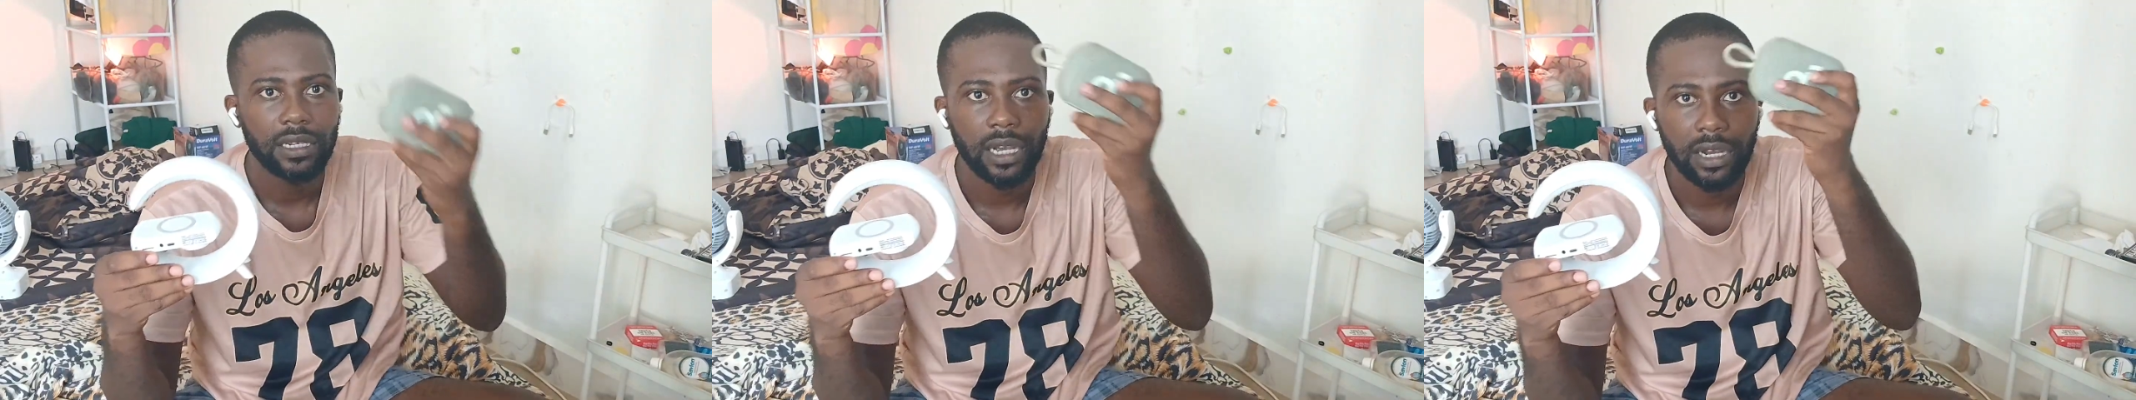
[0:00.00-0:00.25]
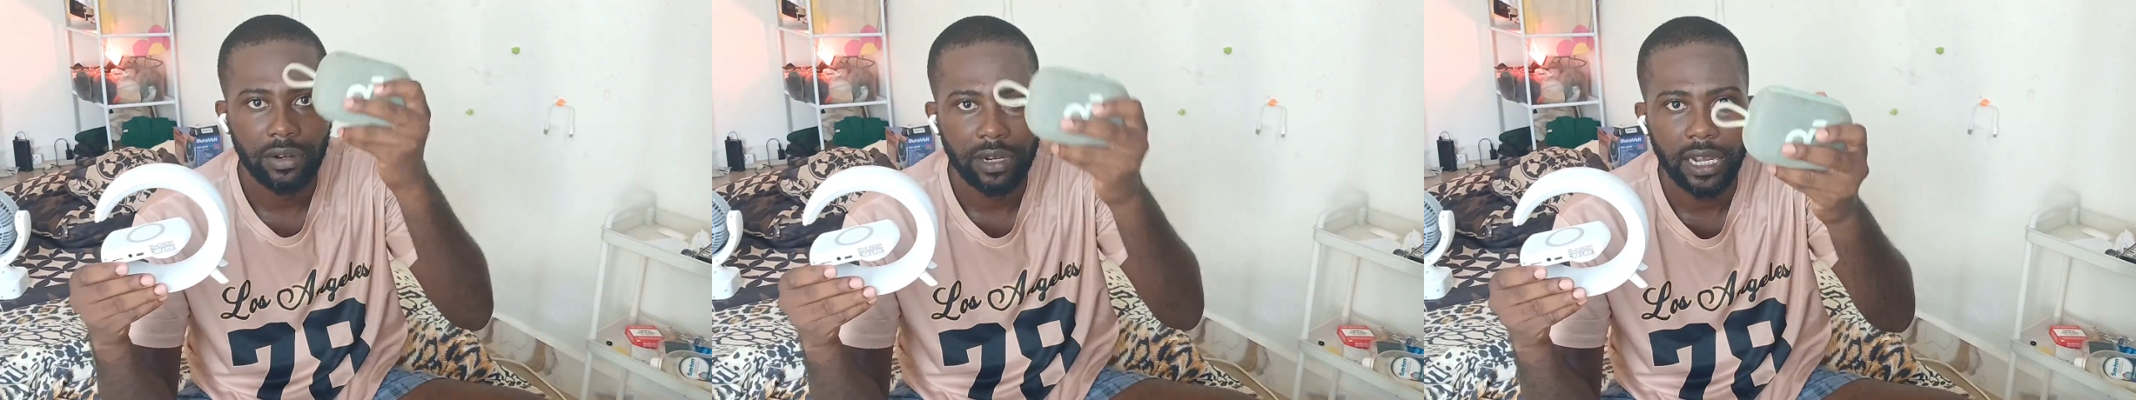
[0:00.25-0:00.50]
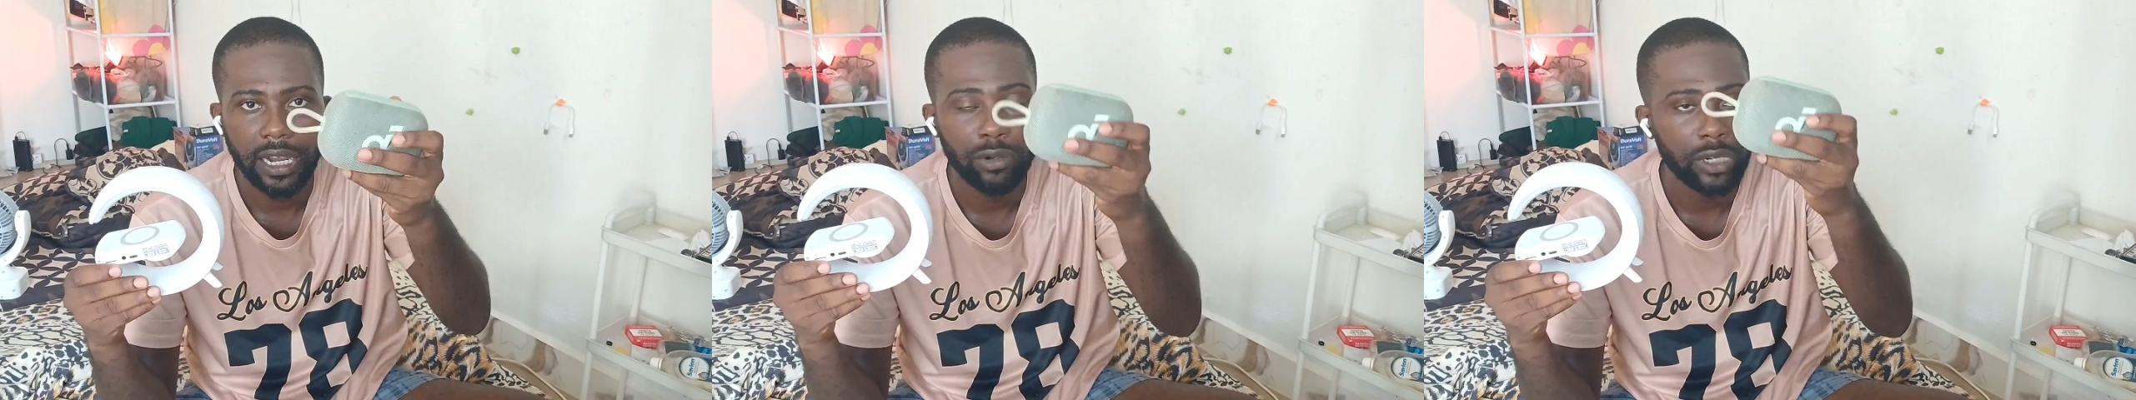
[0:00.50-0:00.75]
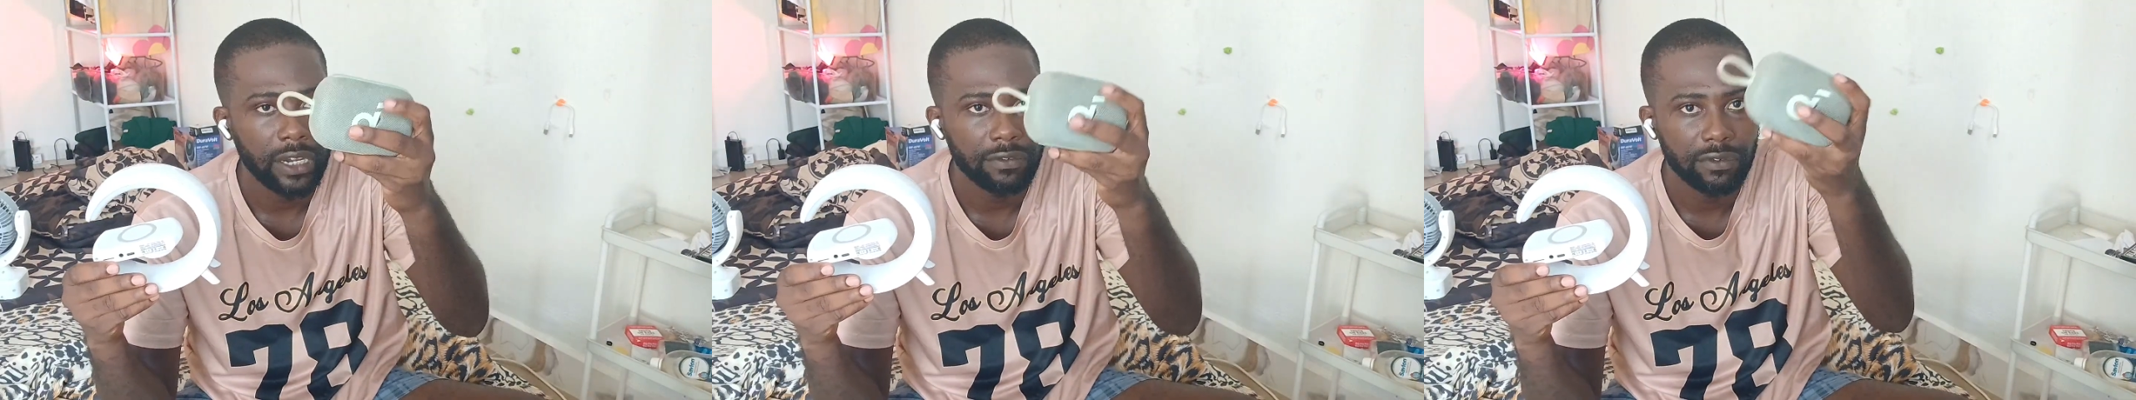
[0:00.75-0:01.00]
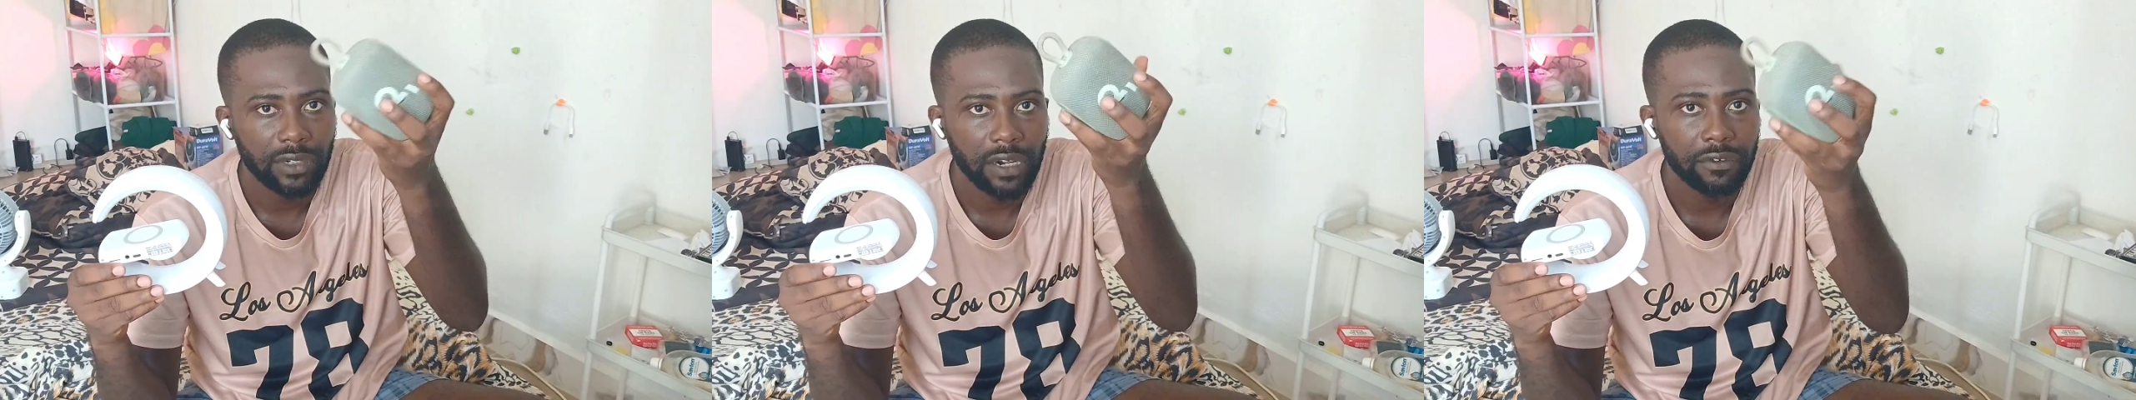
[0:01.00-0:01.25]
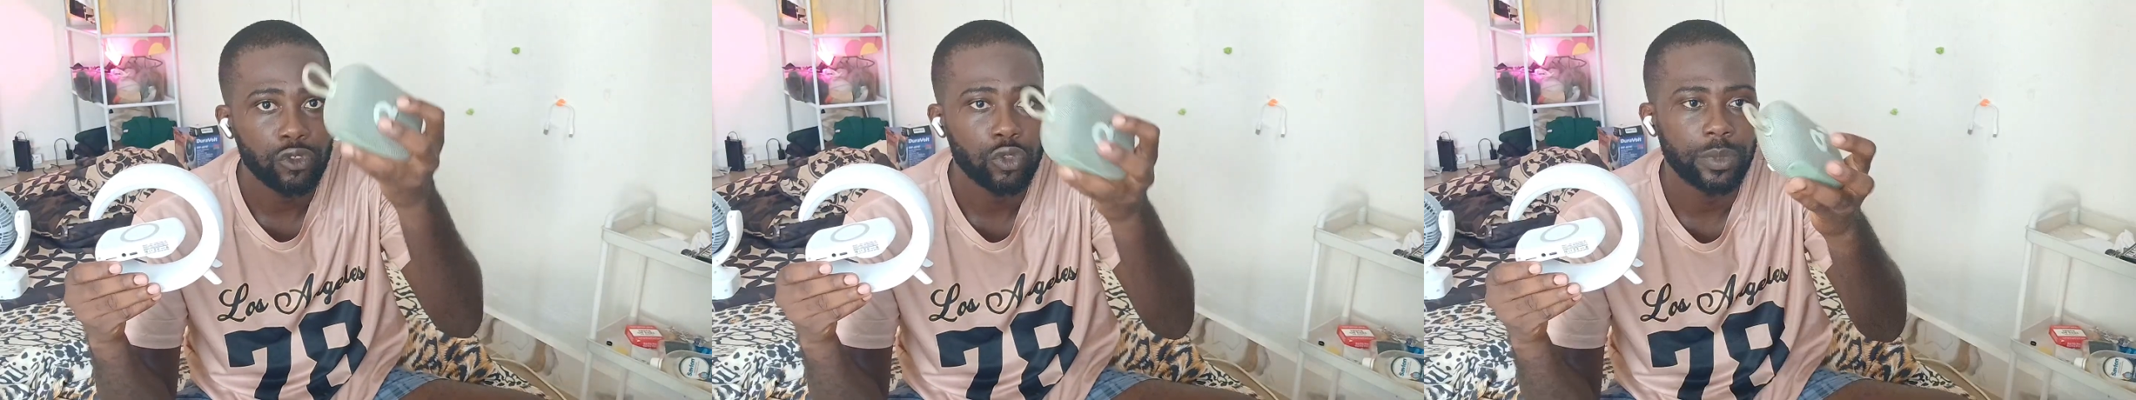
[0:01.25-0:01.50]
another. I even
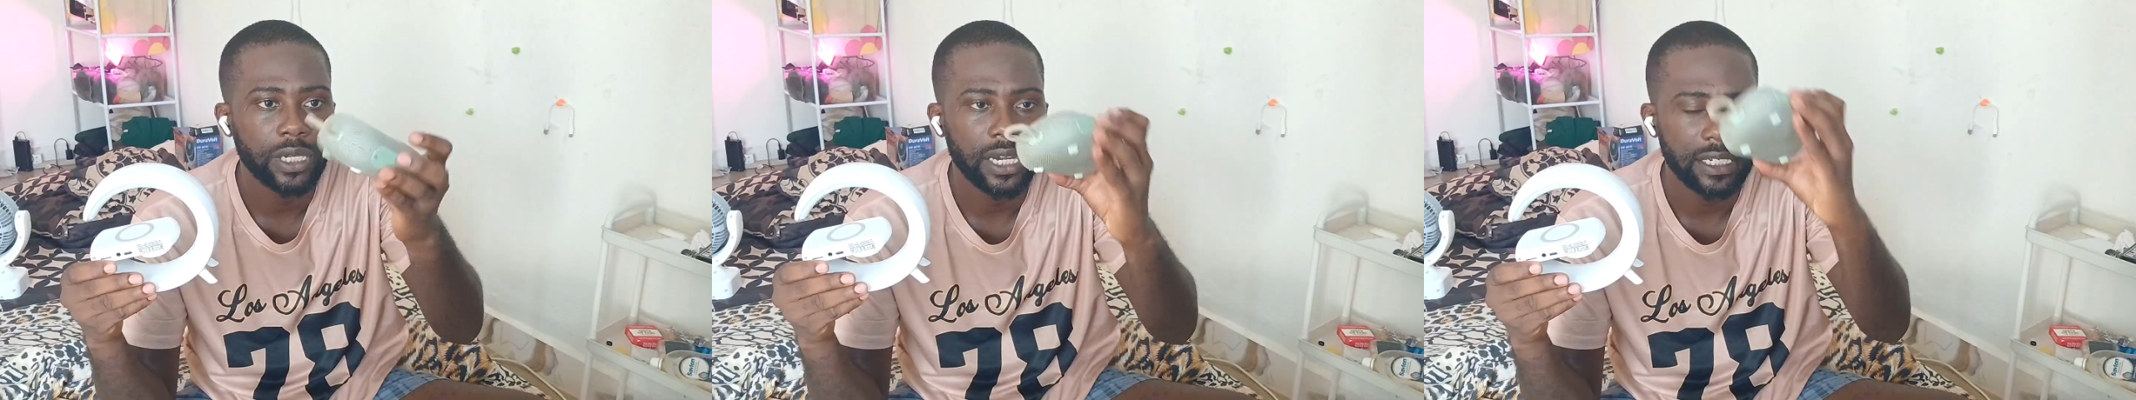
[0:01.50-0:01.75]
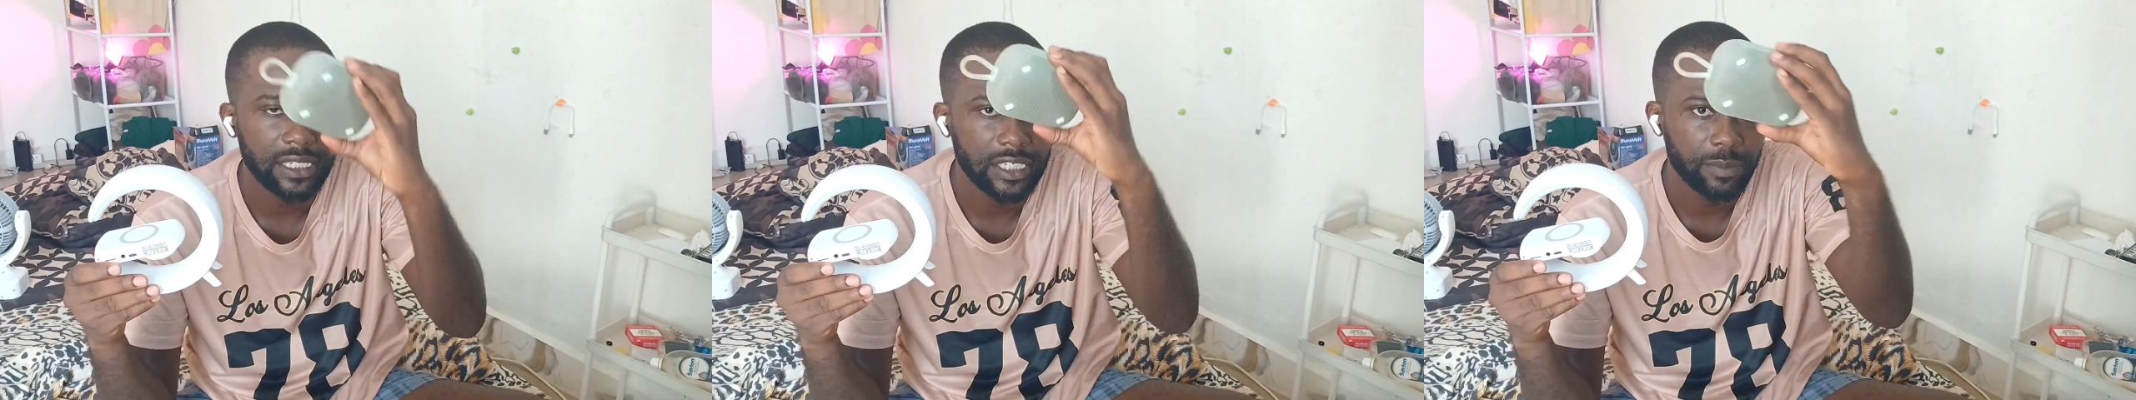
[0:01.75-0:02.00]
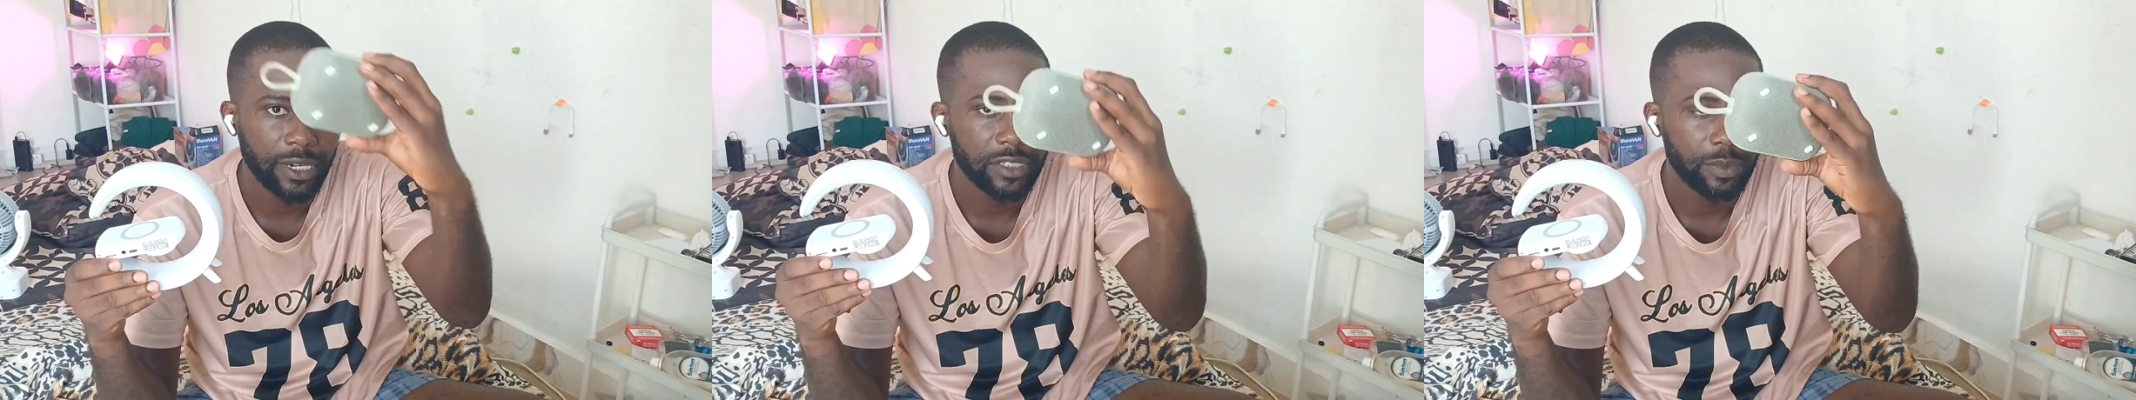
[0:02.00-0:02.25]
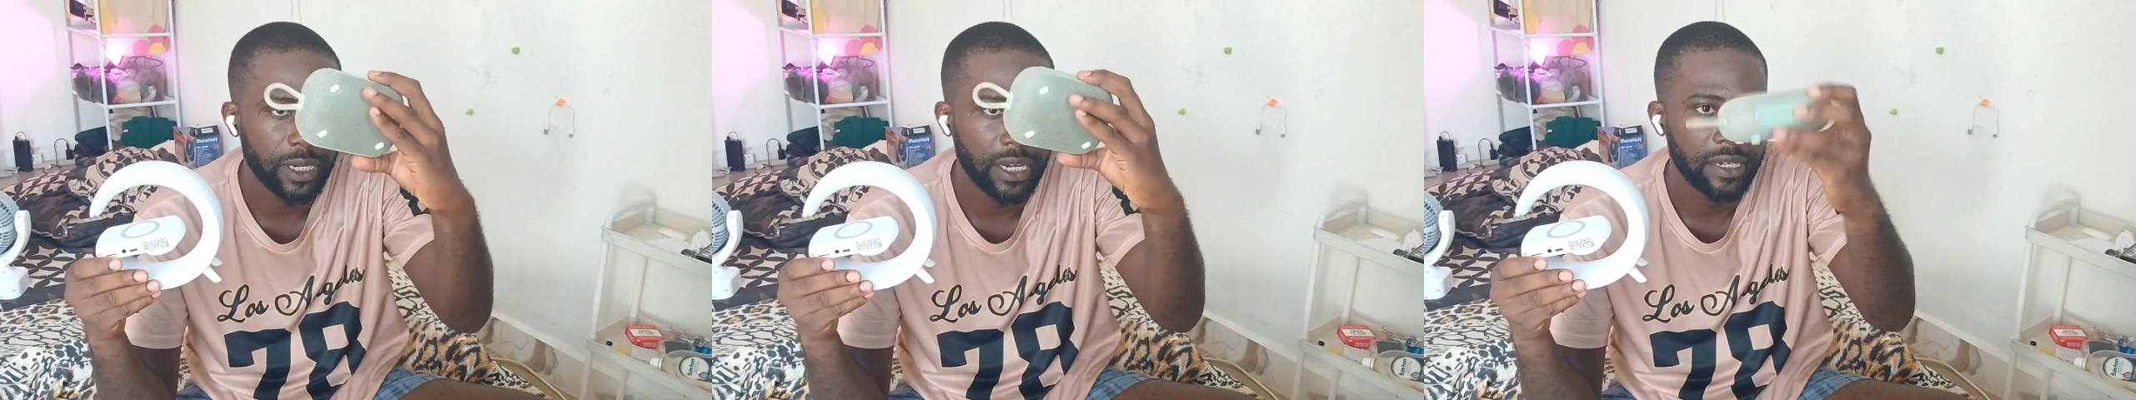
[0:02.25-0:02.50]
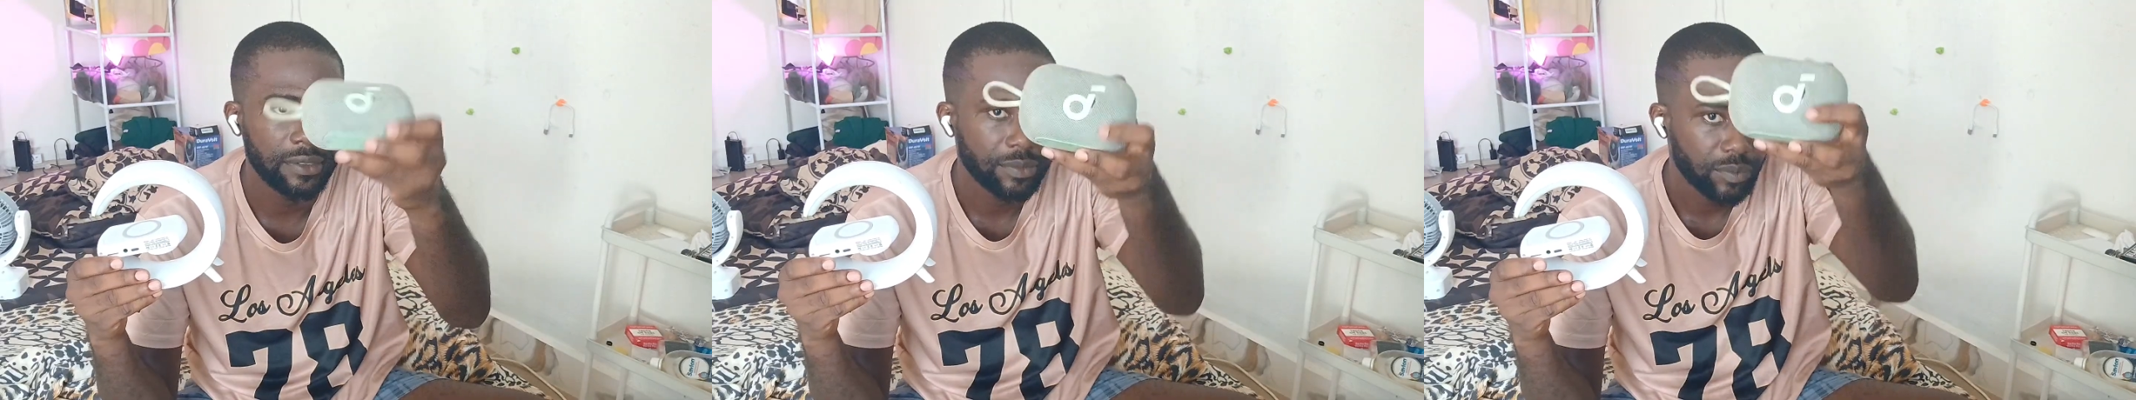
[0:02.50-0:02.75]
have two speakers. This is my speaker.